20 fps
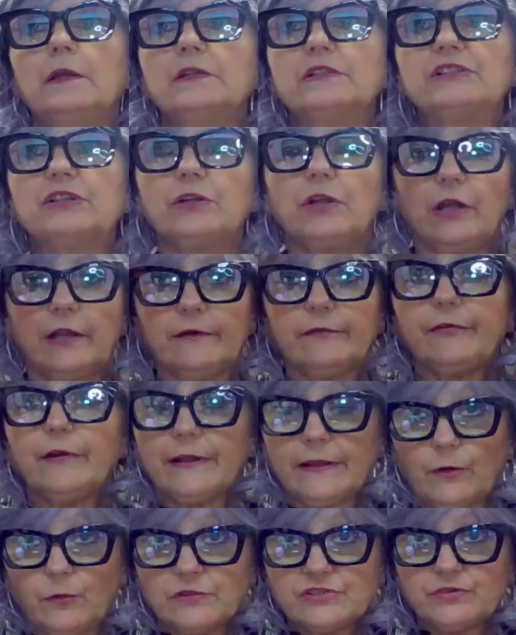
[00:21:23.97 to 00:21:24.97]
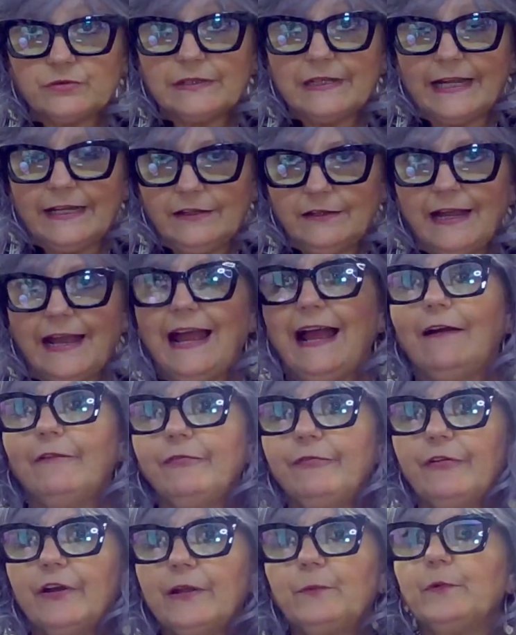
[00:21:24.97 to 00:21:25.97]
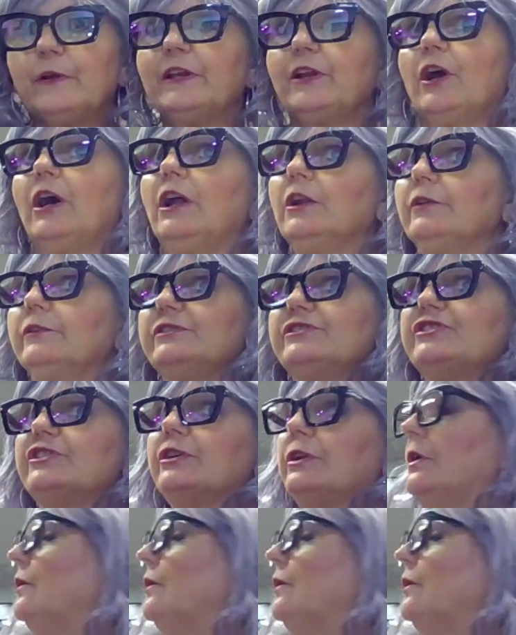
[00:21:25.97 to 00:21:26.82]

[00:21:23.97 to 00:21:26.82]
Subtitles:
It's a lot of fun. Those who like to have fun with colors, you